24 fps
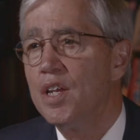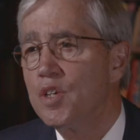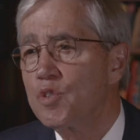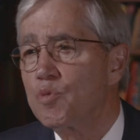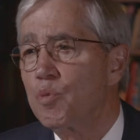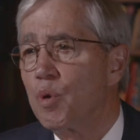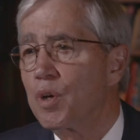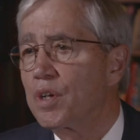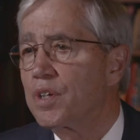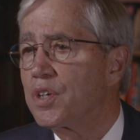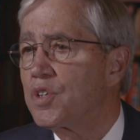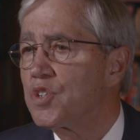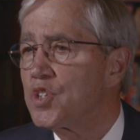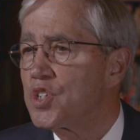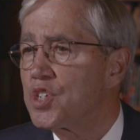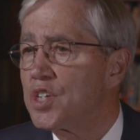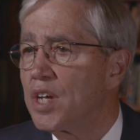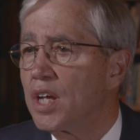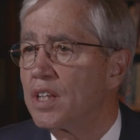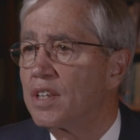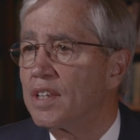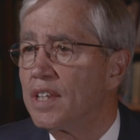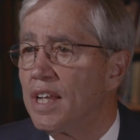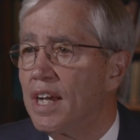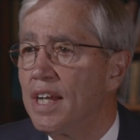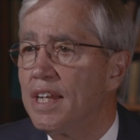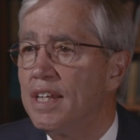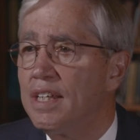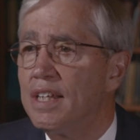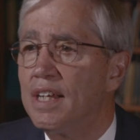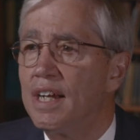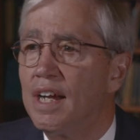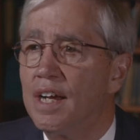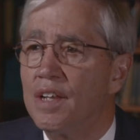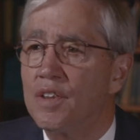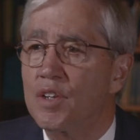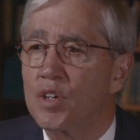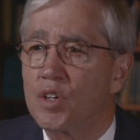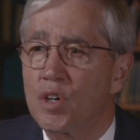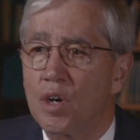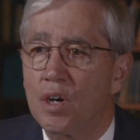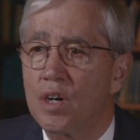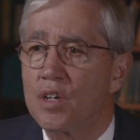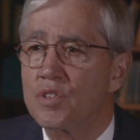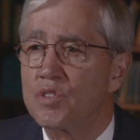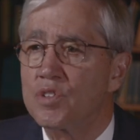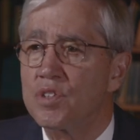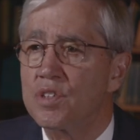His work has shed light on the
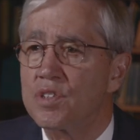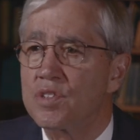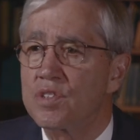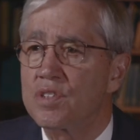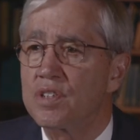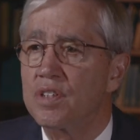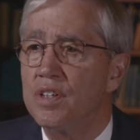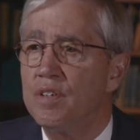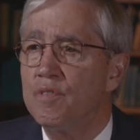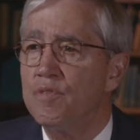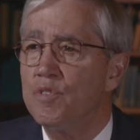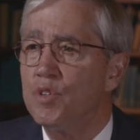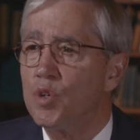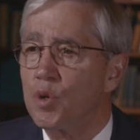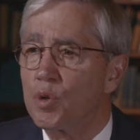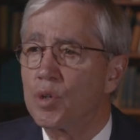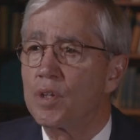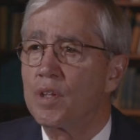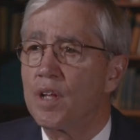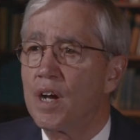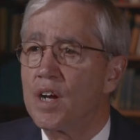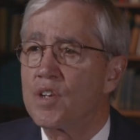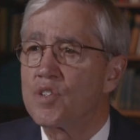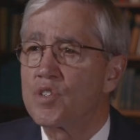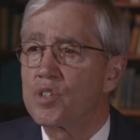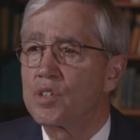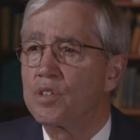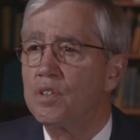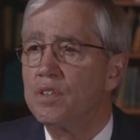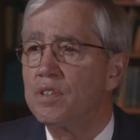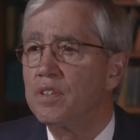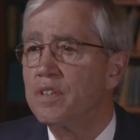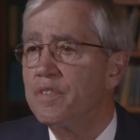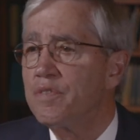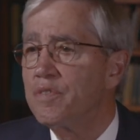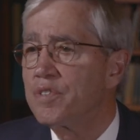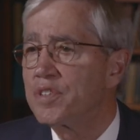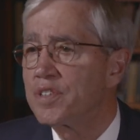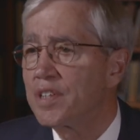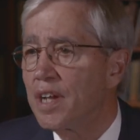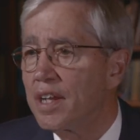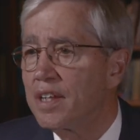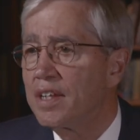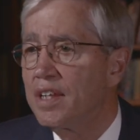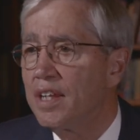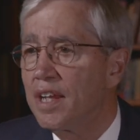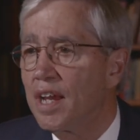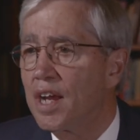causes of neurological and
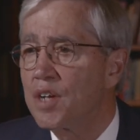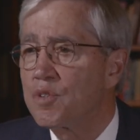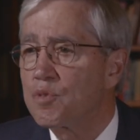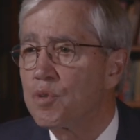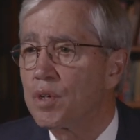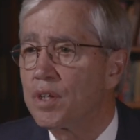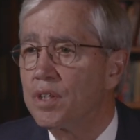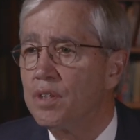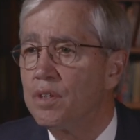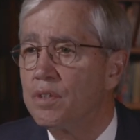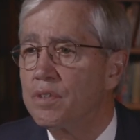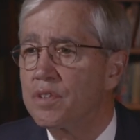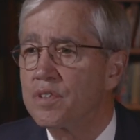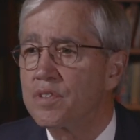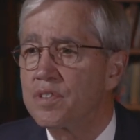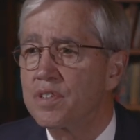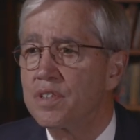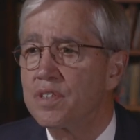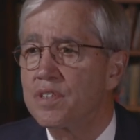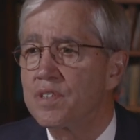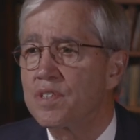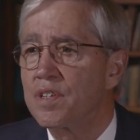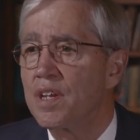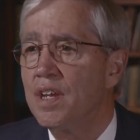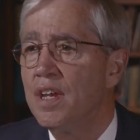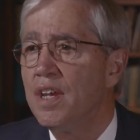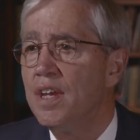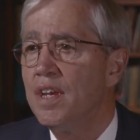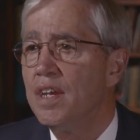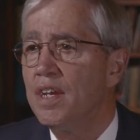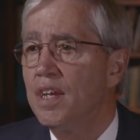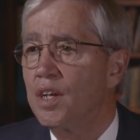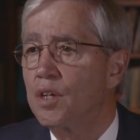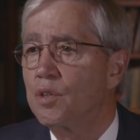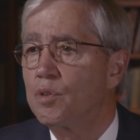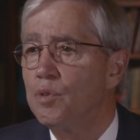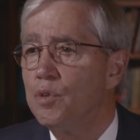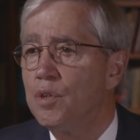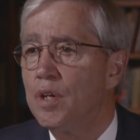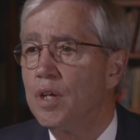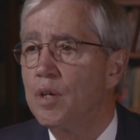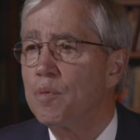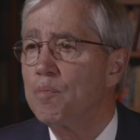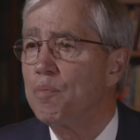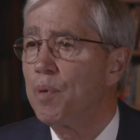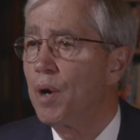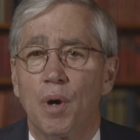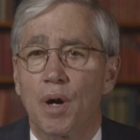psychiatric illnesses,
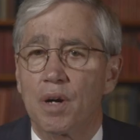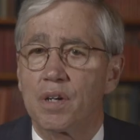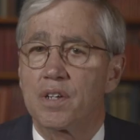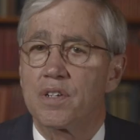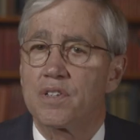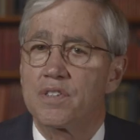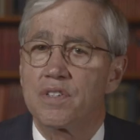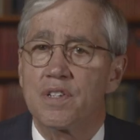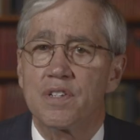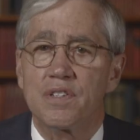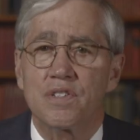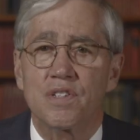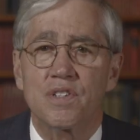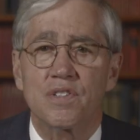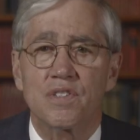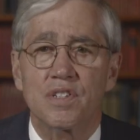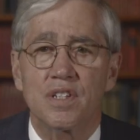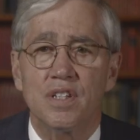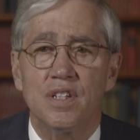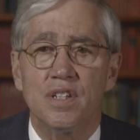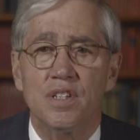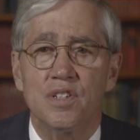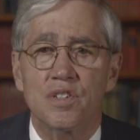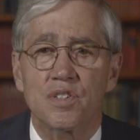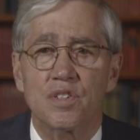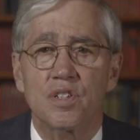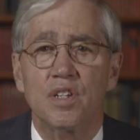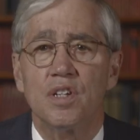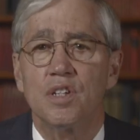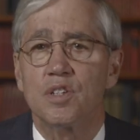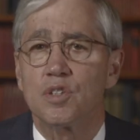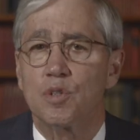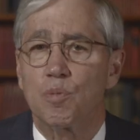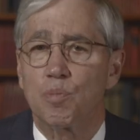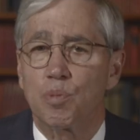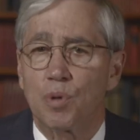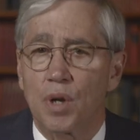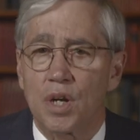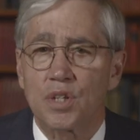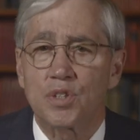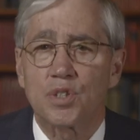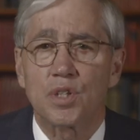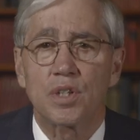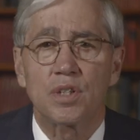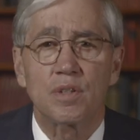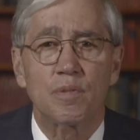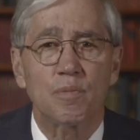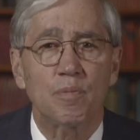including Parkinson's disease,
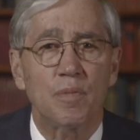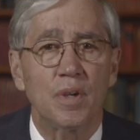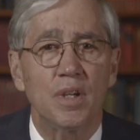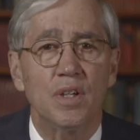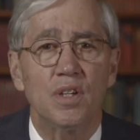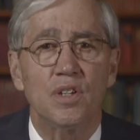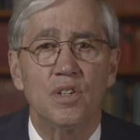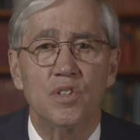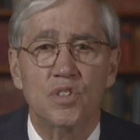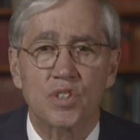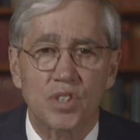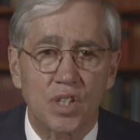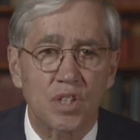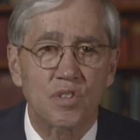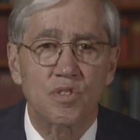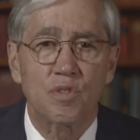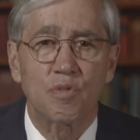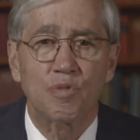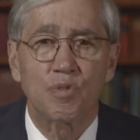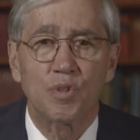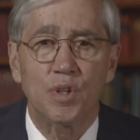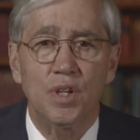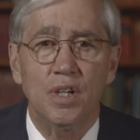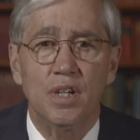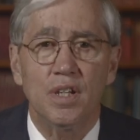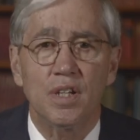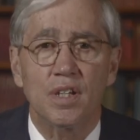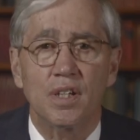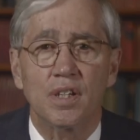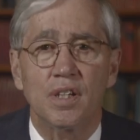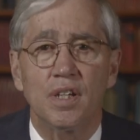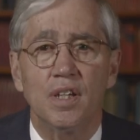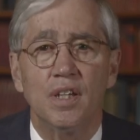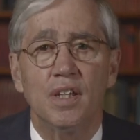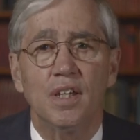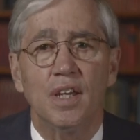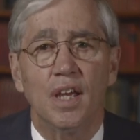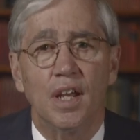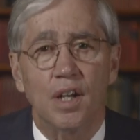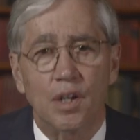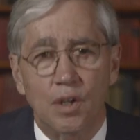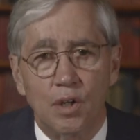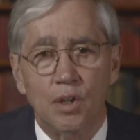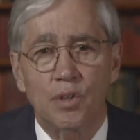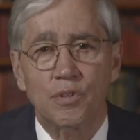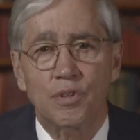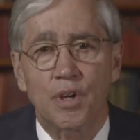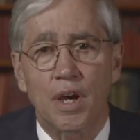depression, schizophrenia, and
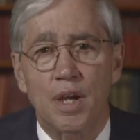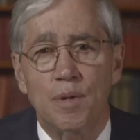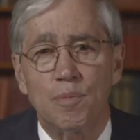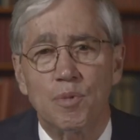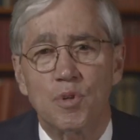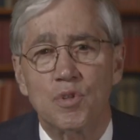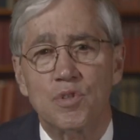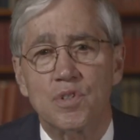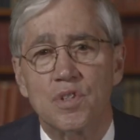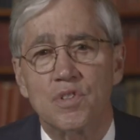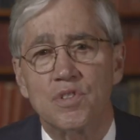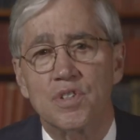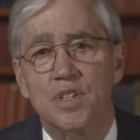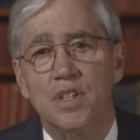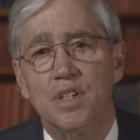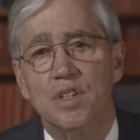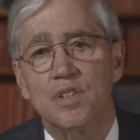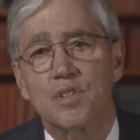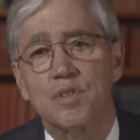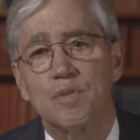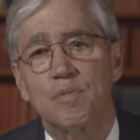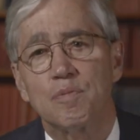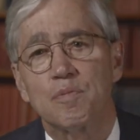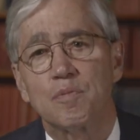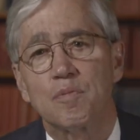Alzheimer's disease.